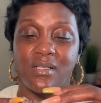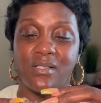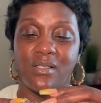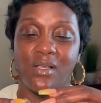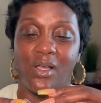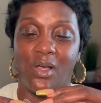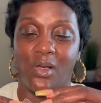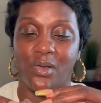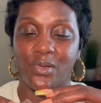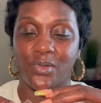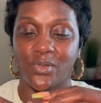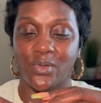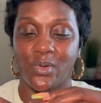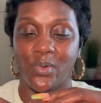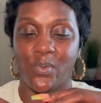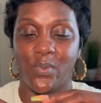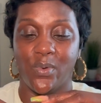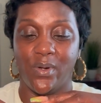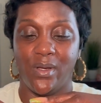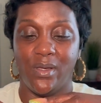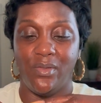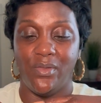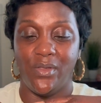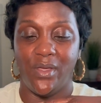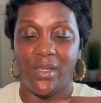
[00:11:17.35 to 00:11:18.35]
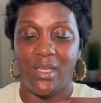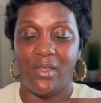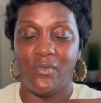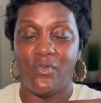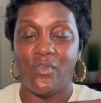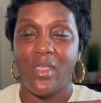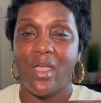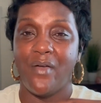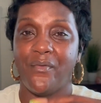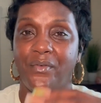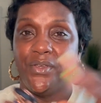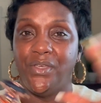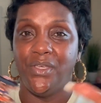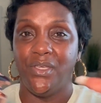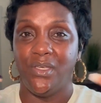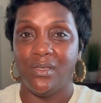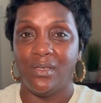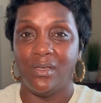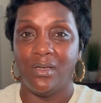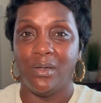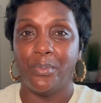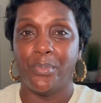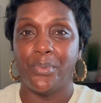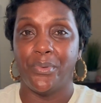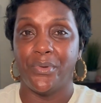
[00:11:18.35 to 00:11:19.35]
also one that if you have a
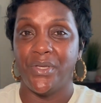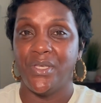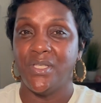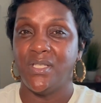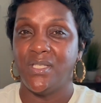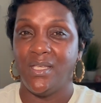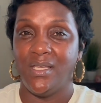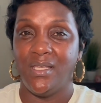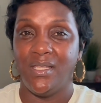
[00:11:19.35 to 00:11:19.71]
young preteen